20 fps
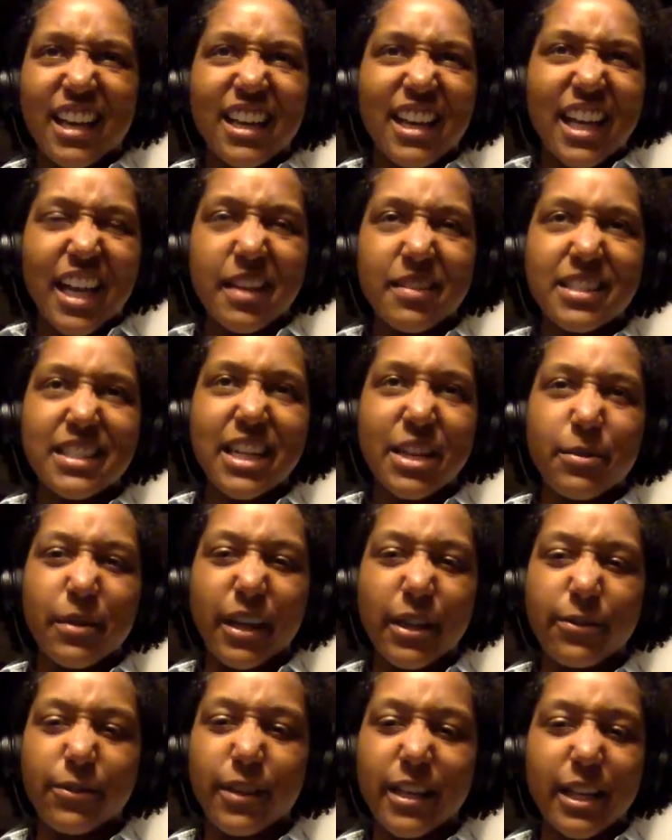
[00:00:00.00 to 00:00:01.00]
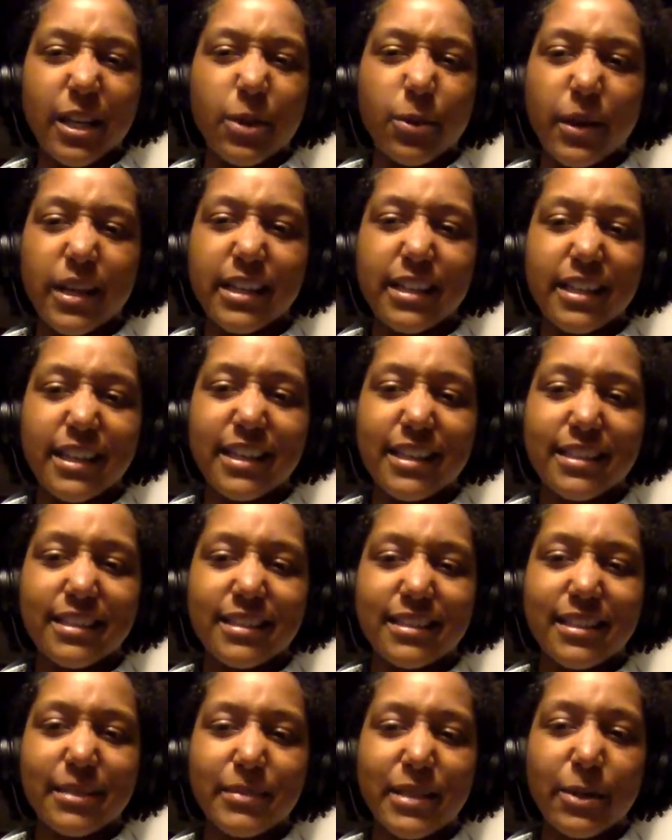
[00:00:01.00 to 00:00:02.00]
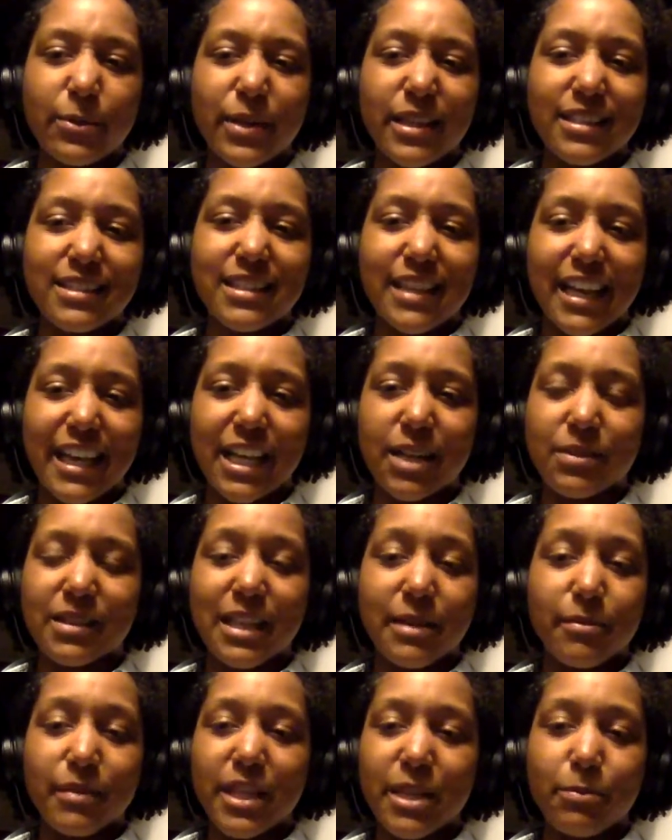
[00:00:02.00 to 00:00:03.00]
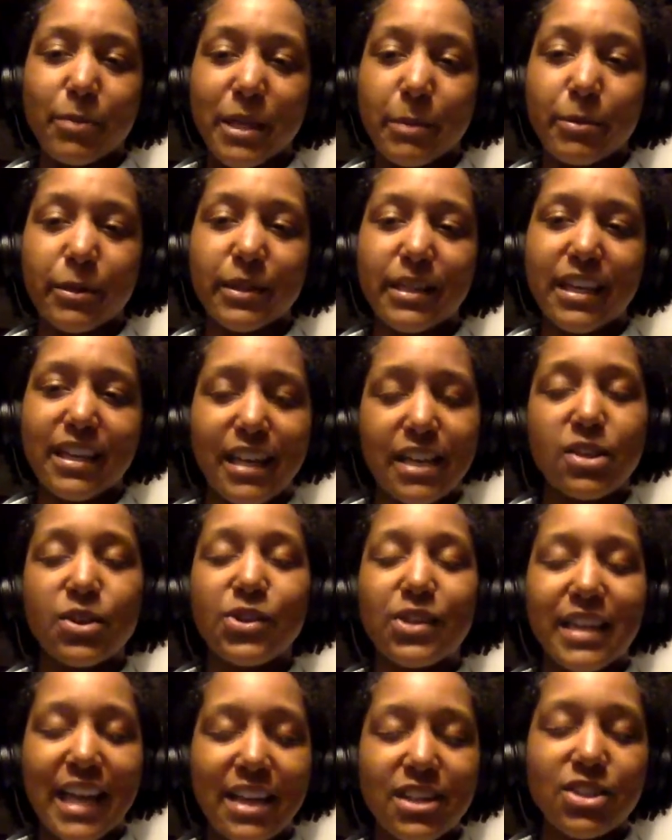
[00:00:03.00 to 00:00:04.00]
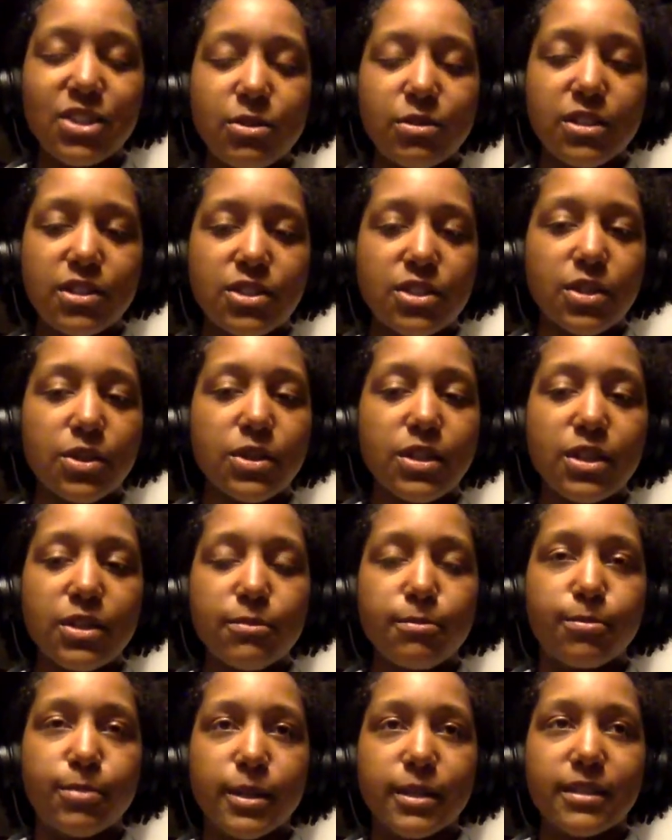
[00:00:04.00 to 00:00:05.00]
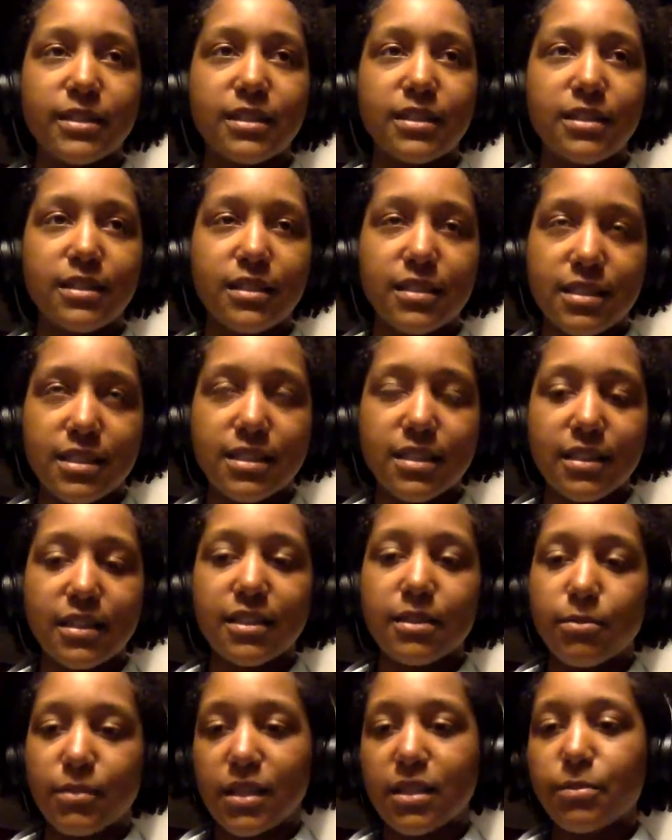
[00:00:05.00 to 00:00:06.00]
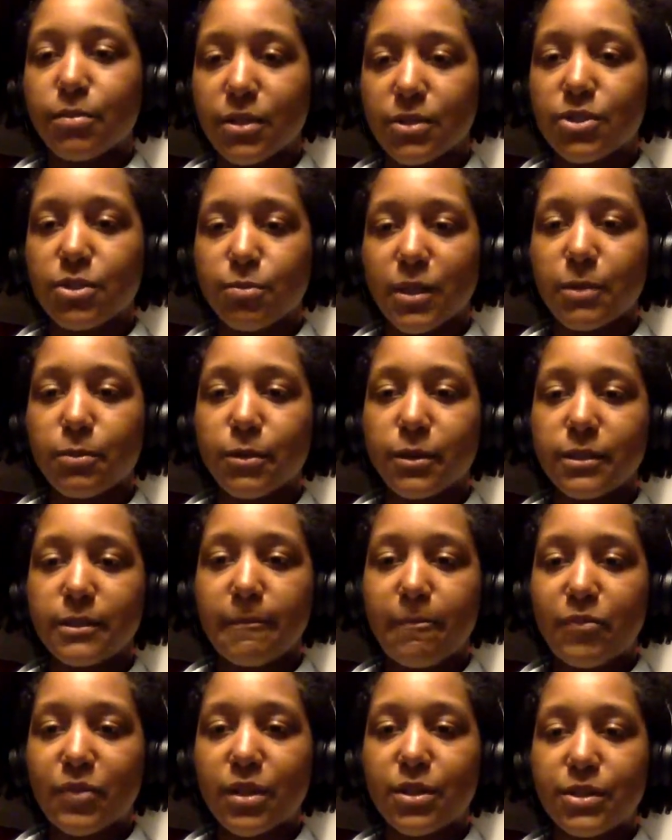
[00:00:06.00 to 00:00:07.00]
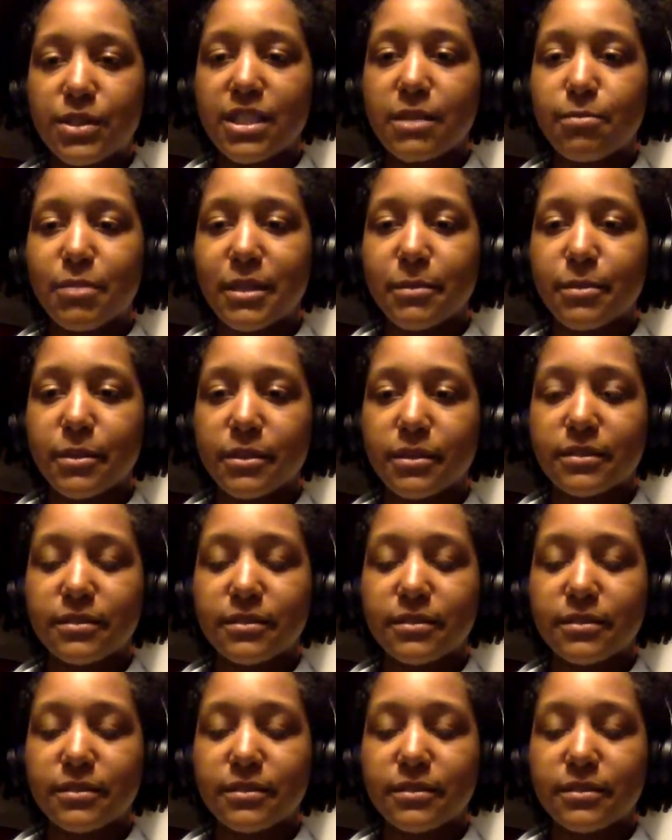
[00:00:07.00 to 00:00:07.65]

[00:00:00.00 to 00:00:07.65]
I'm just not ready for that quite yet. I'm not ready to hike with that many people yet. And I know you can do it solo, but you're still gonna meet a bunch of people or see people.